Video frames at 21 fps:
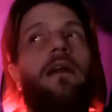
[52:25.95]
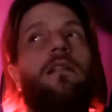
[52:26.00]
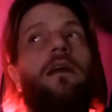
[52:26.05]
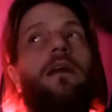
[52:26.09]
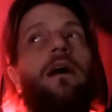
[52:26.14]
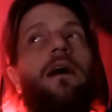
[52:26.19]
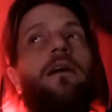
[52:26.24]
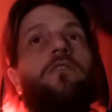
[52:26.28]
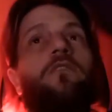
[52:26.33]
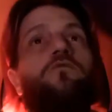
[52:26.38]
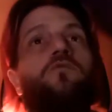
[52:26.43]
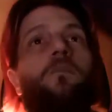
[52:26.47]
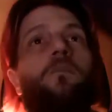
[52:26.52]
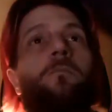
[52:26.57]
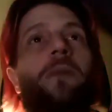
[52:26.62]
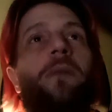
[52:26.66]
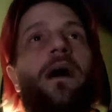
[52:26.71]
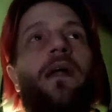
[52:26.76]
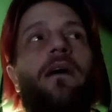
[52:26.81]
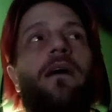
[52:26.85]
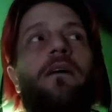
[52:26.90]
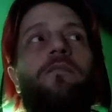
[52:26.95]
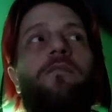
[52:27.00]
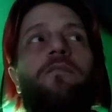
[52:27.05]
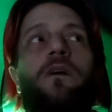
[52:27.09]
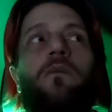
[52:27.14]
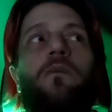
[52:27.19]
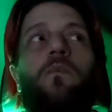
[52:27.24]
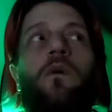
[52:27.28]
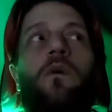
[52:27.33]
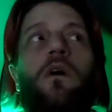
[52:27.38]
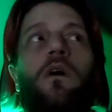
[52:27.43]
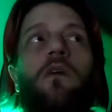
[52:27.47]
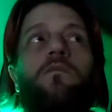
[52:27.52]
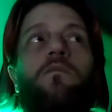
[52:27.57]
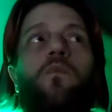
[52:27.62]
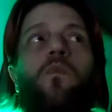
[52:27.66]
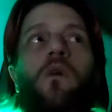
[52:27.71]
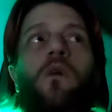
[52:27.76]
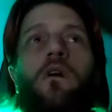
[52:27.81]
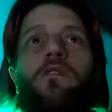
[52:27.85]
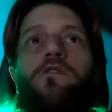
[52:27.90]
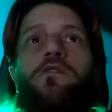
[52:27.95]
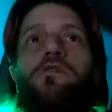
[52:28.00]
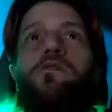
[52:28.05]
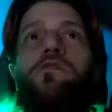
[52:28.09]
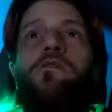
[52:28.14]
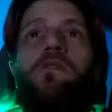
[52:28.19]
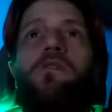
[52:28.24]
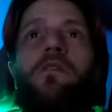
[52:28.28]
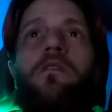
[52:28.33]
like a traumatic event where I've watched